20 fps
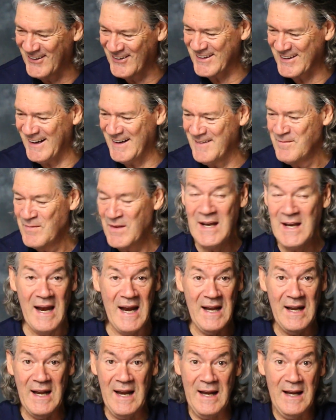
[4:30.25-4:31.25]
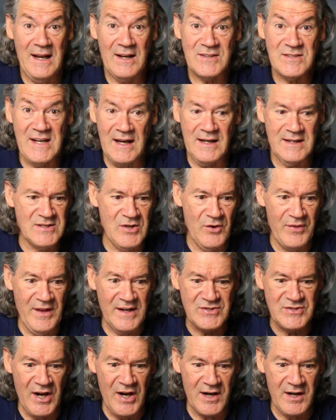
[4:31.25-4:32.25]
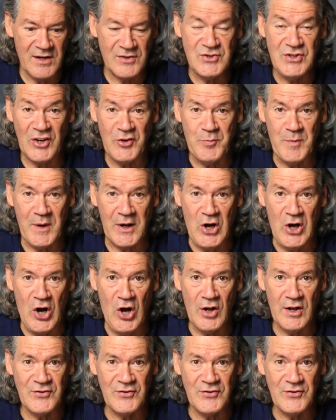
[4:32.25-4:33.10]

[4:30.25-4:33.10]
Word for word: Okay, and and that's, and so that's not a judgment call.